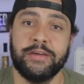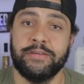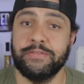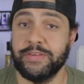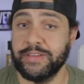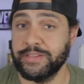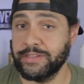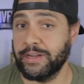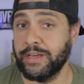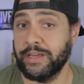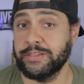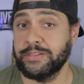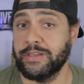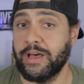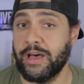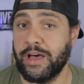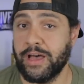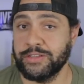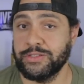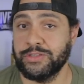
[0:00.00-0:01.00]
visit us
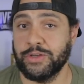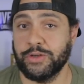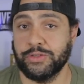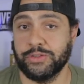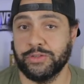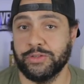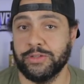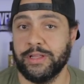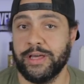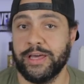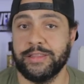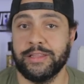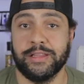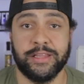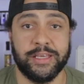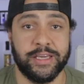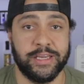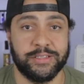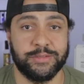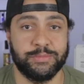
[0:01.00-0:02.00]
on social at the
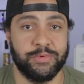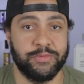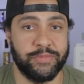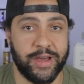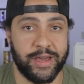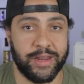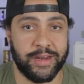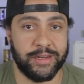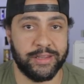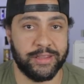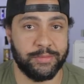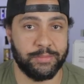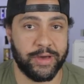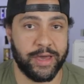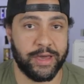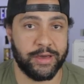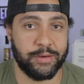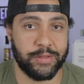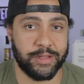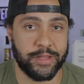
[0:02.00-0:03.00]
links provided in the
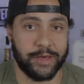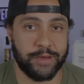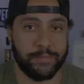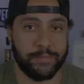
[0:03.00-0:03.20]
bio below.